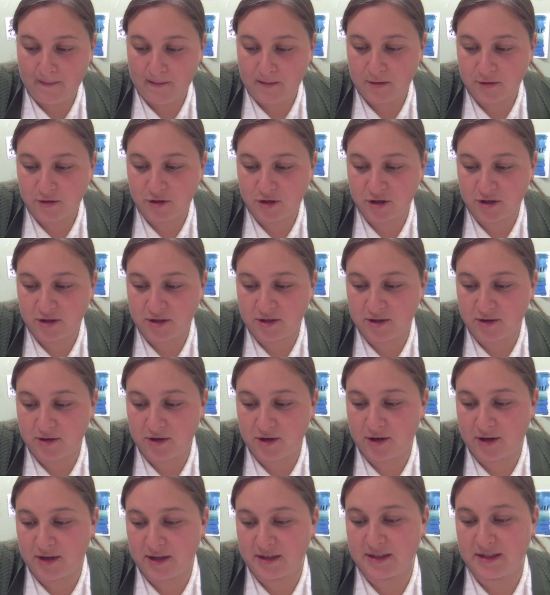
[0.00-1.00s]
just so
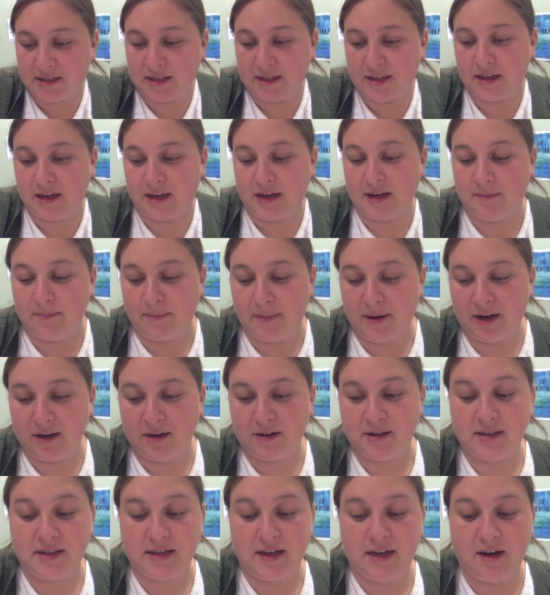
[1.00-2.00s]
you can see the
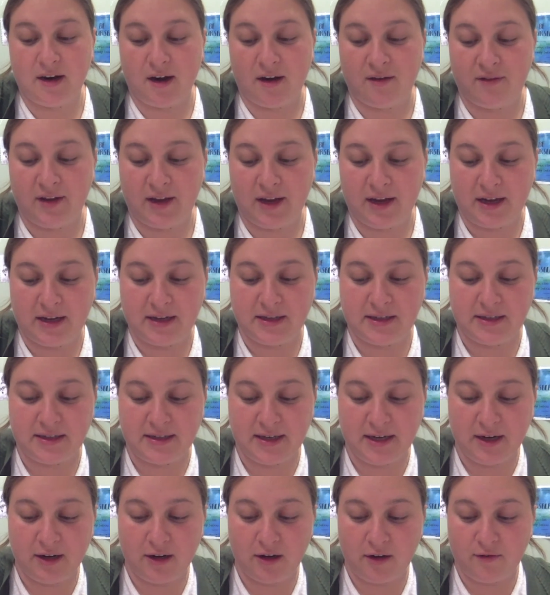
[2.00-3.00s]
comparison of it in
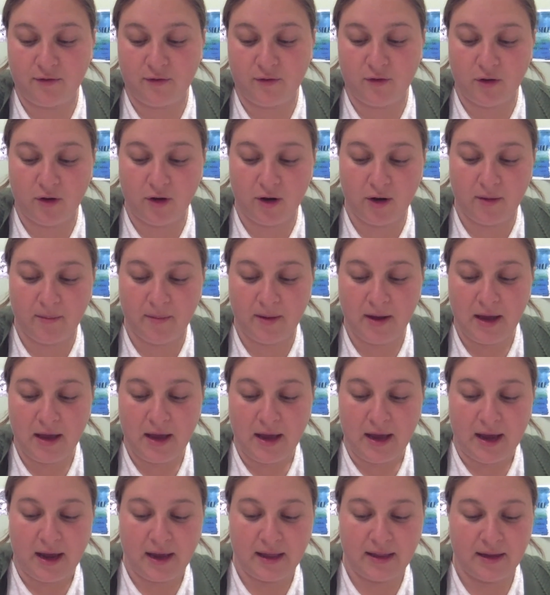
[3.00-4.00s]
standard form
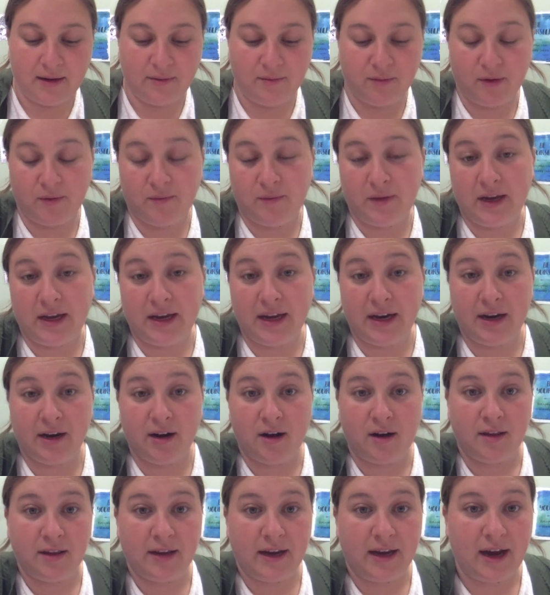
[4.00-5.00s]
and then when we get it
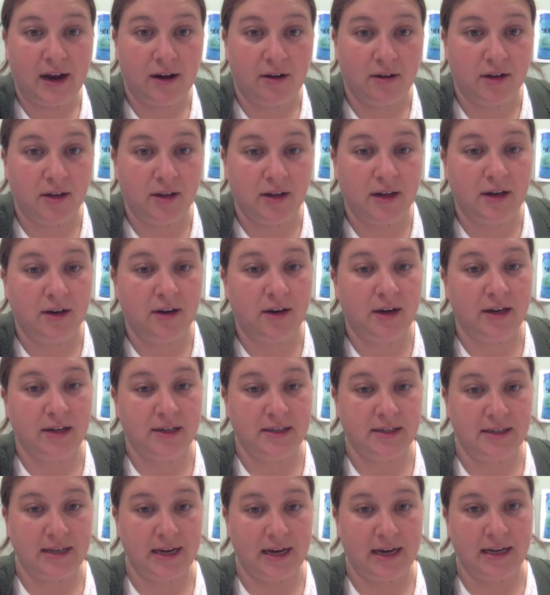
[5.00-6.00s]
on the calculator in
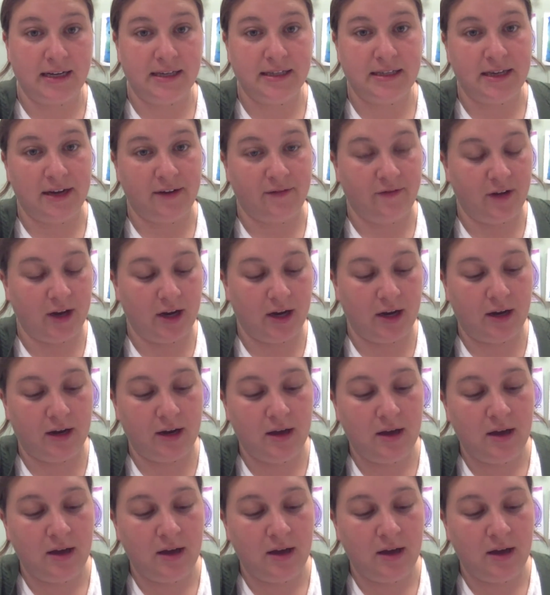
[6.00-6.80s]
scientific.